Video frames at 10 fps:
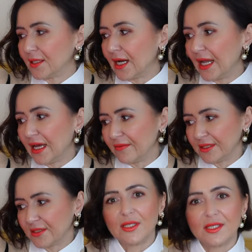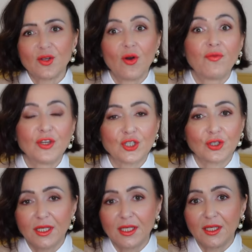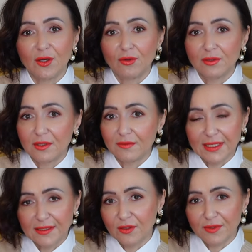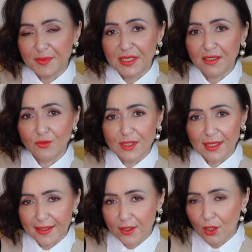I love it. It is officially on the Valentino website, it was like a